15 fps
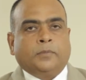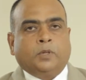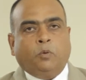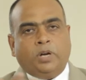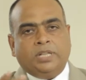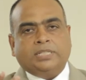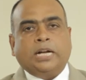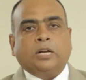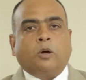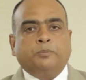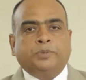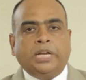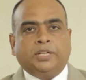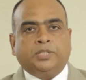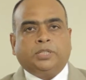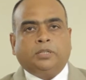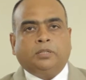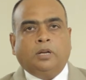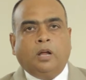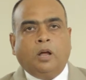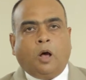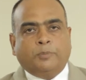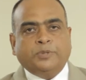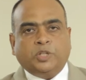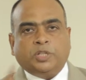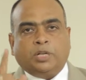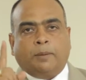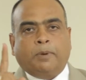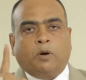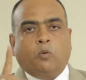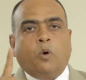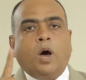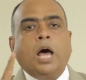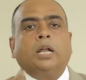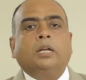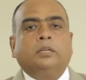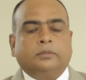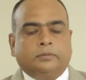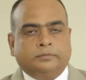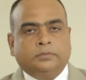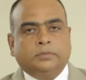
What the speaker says: What is that objection? Objection number one.